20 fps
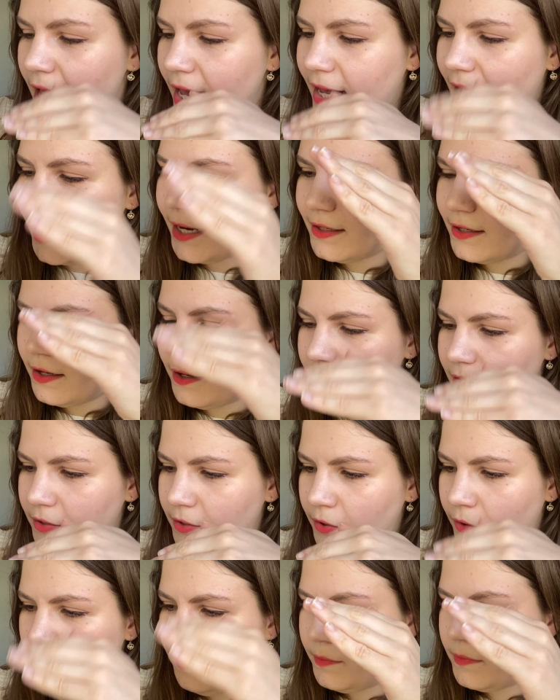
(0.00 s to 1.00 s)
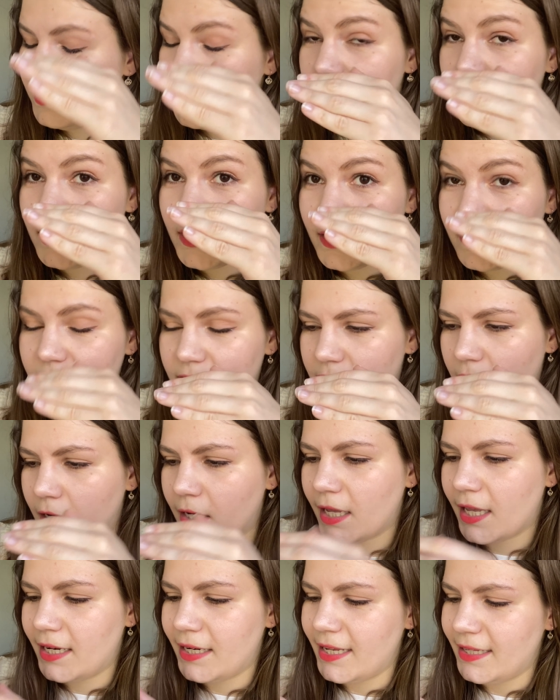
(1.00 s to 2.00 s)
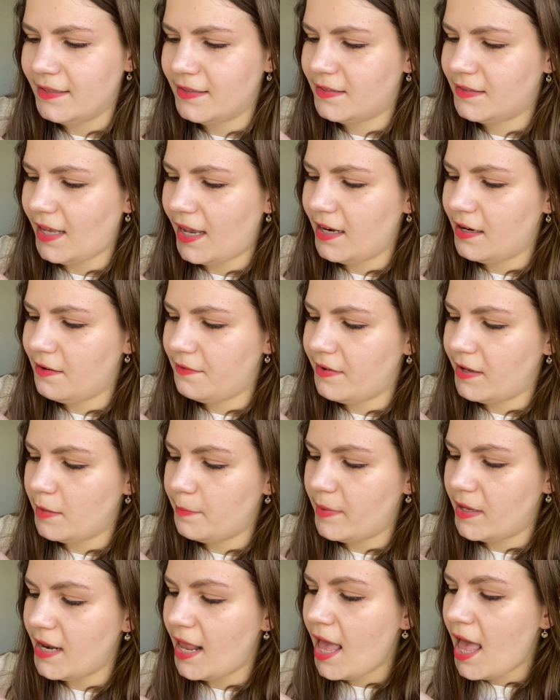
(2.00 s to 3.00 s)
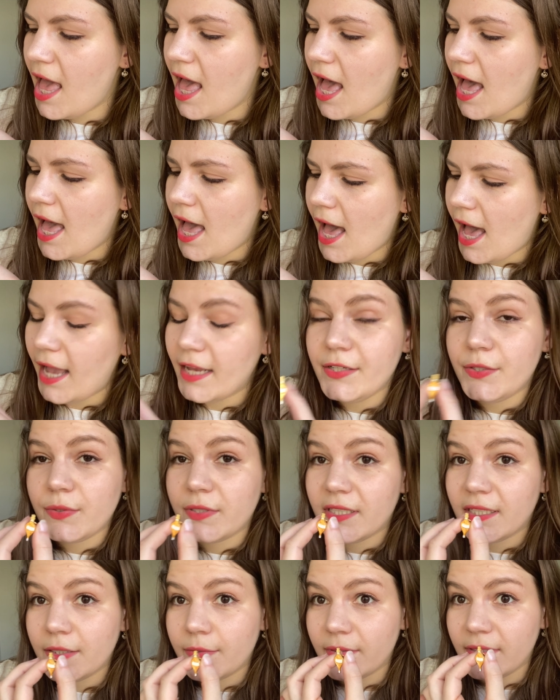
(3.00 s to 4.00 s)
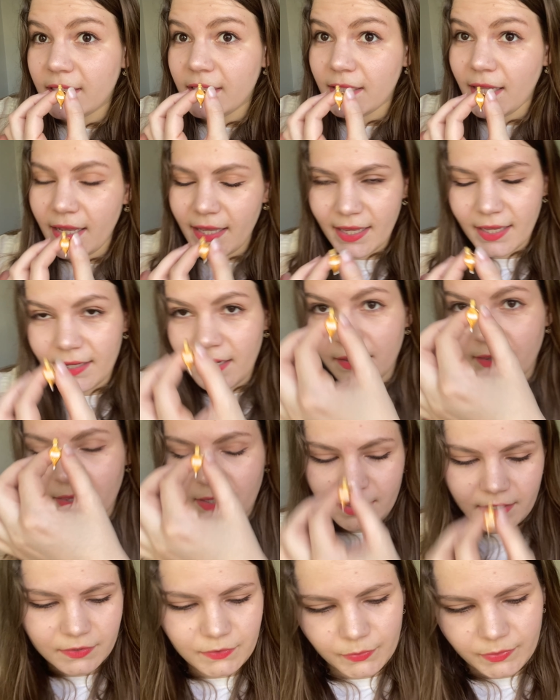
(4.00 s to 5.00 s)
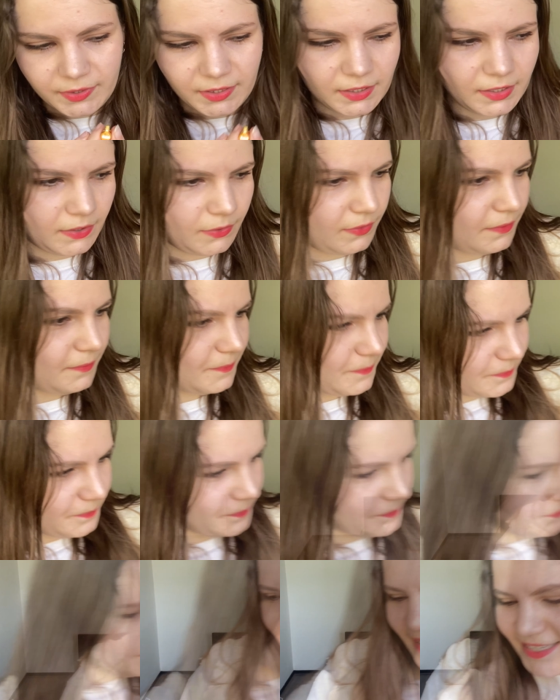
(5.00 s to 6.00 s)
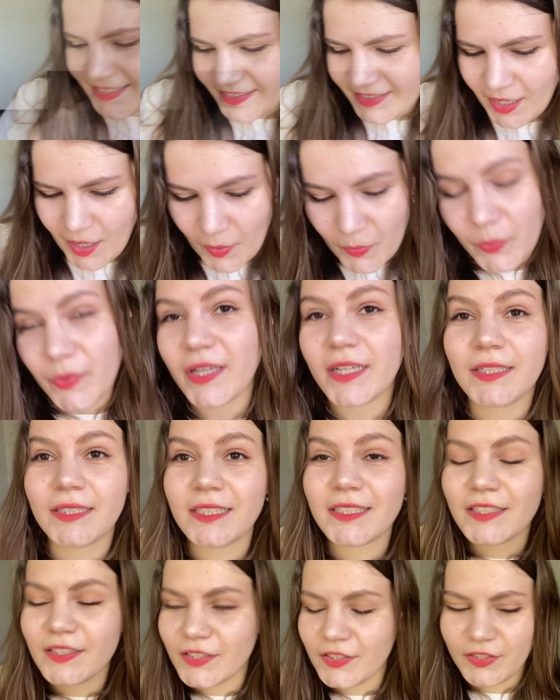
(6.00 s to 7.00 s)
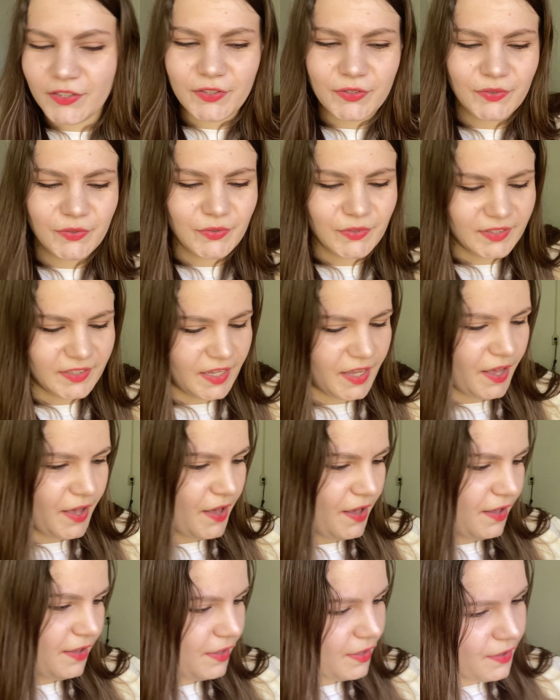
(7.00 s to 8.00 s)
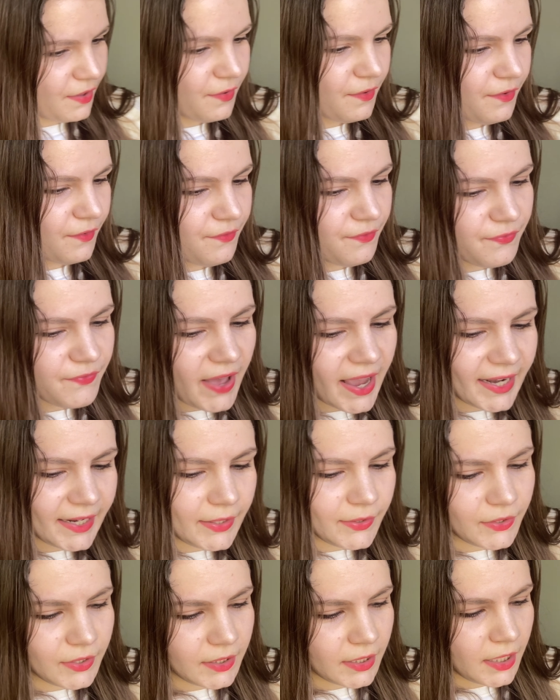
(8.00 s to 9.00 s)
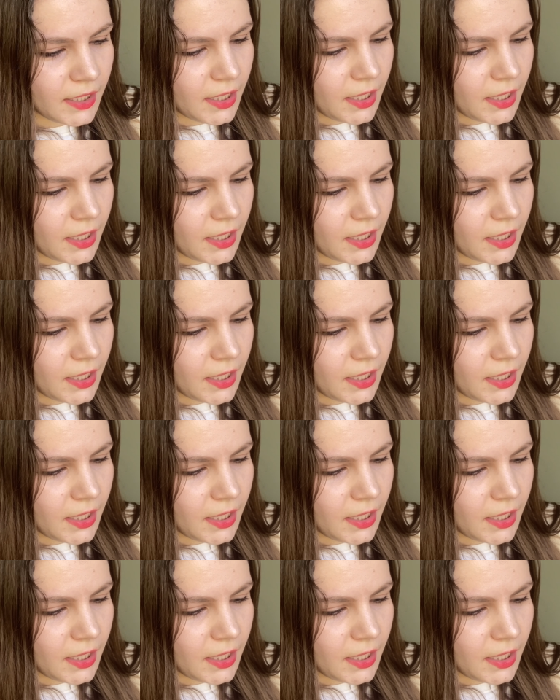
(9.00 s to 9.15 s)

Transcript: kind of, you know, is sunken inside of it. But I do still really like it. I think it's really cute. Next up, we're going to do the final